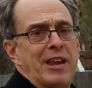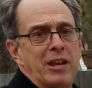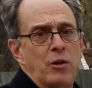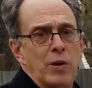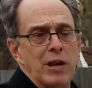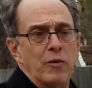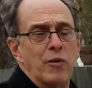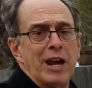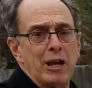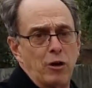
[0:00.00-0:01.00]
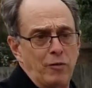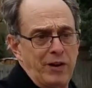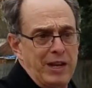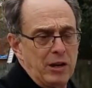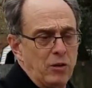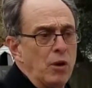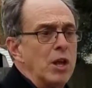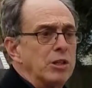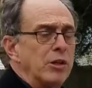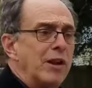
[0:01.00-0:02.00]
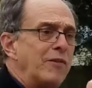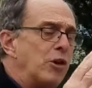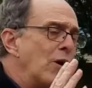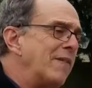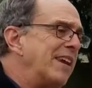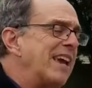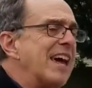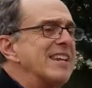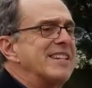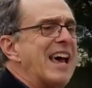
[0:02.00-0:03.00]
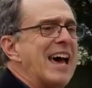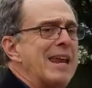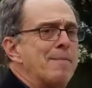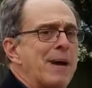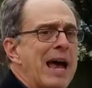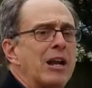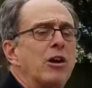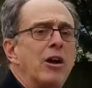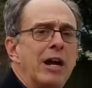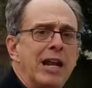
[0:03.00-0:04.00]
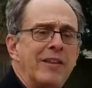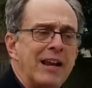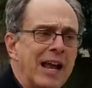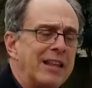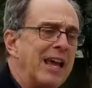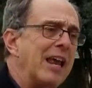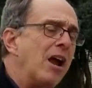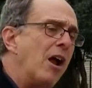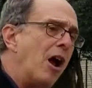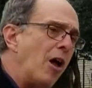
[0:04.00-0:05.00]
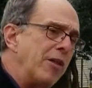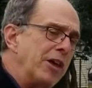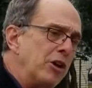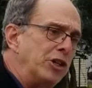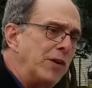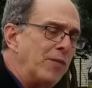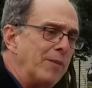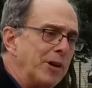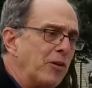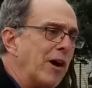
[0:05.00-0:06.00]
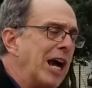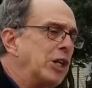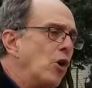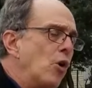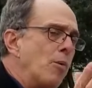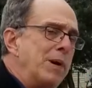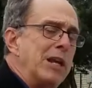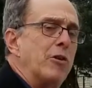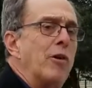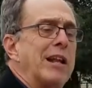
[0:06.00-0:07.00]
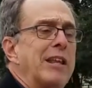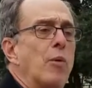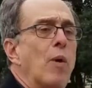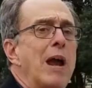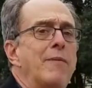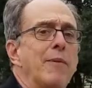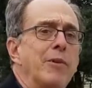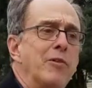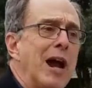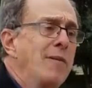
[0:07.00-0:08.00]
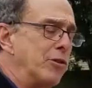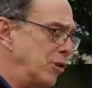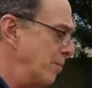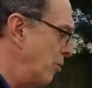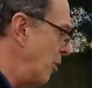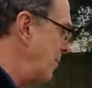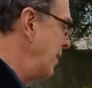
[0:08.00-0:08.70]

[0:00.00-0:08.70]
do in a regular vehicle, so that if you do have any kind of side impact, anything like that, all the energy from the crash will be directed away from the driver's compartment.